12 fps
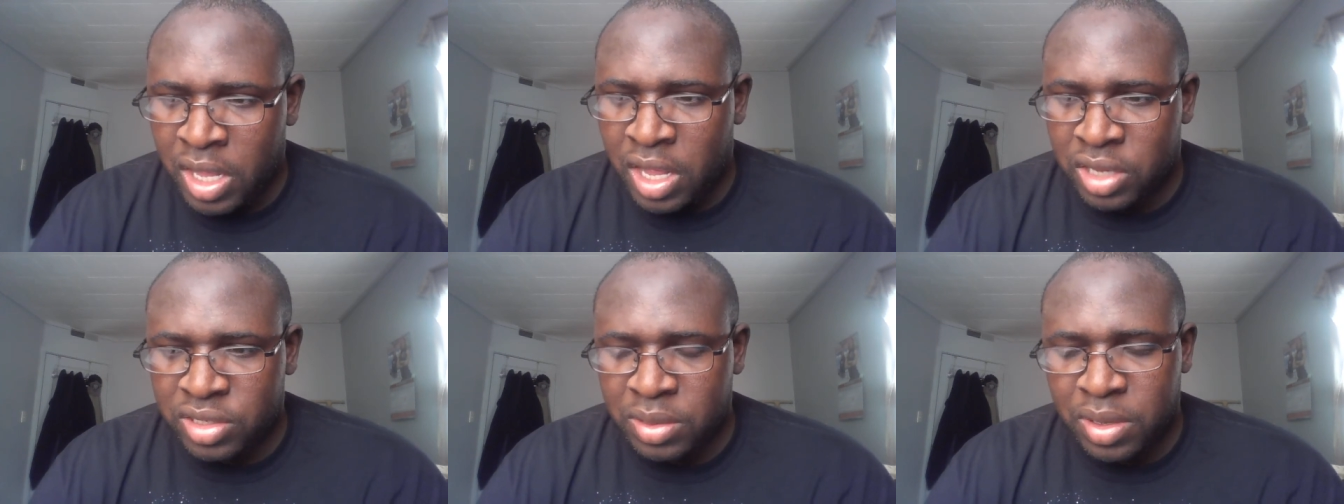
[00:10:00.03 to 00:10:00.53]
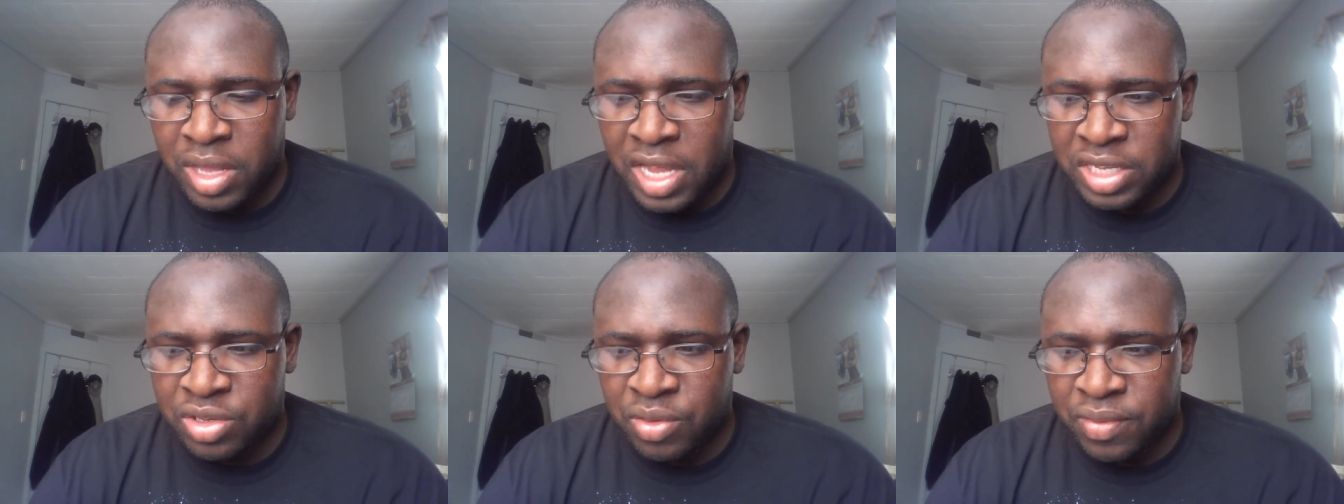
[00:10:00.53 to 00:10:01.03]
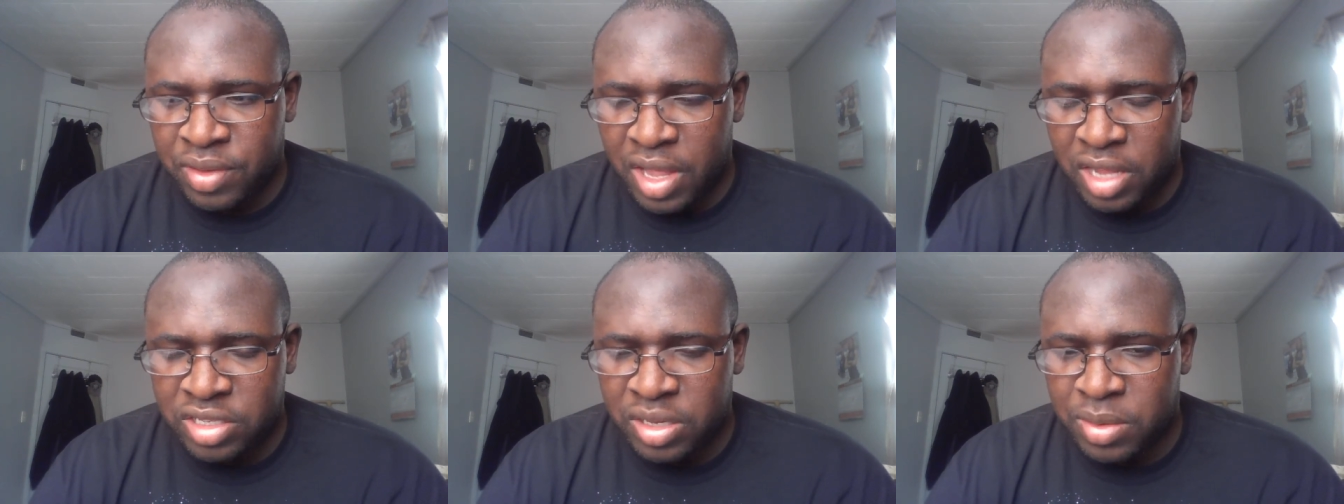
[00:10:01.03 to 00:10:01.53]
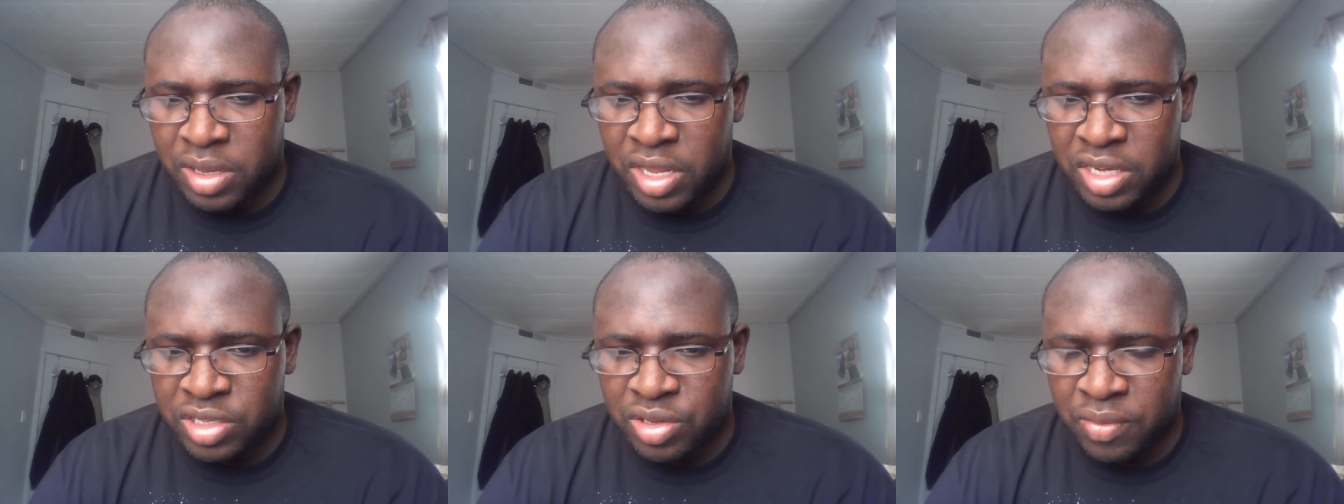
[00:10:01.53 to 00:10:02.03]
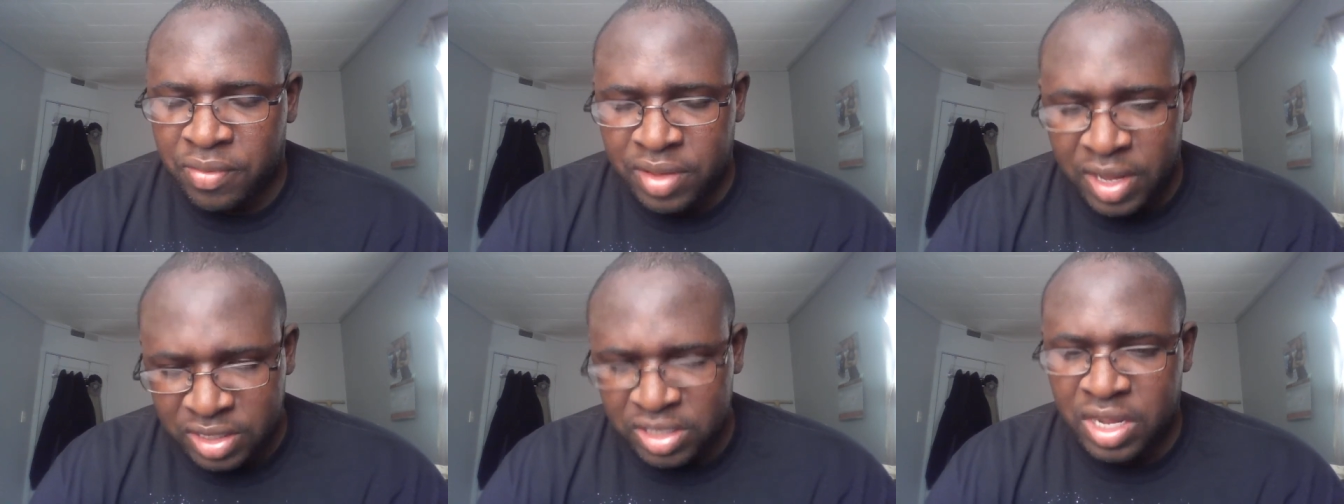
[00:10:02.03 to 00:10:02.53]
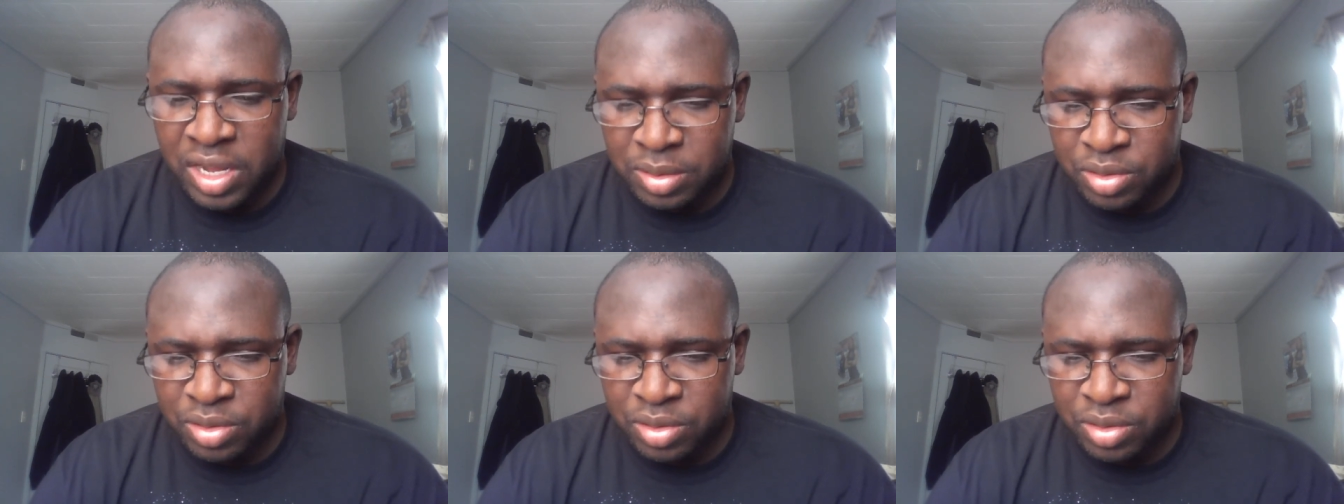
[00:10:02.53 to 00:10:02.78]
I'll save the last two for I'll save the next two for next time.